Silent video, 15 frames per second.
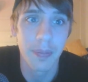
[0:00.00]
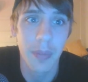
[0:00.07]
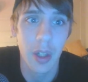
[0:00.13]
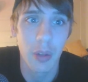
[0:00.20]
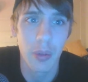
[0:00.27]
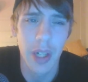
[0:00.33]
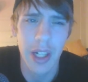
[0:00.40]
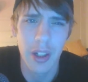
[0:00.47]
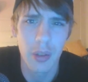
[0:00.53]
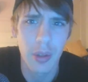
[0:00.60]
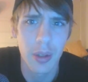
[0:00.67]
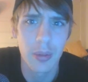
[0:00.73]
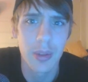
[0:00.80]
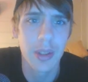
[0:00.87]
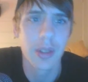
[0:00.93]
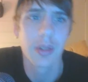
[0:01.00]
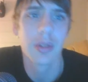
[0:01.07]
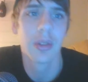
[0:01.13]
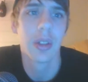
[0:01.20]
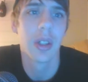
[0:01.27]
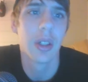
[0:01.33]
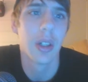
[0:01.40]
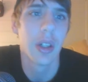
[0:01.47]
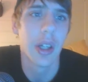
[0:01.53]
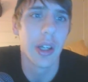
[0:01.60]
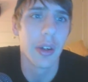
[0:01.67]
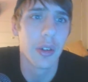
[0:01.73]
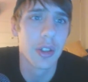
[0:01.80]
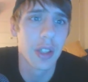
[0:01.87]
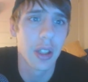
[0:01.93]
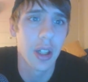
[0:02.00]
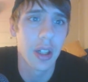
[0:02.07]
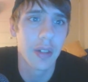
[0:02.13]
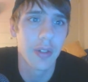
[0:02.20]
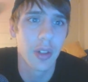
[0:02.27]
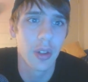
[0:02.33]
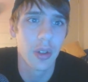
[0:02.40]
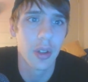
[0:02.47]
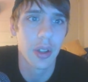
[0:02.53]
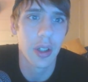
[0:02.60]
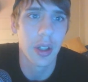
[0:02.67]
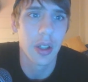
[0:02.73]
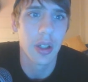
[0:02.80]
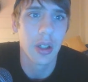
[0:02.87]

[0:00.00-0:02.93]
Ragnaros. You know, there's a lot of good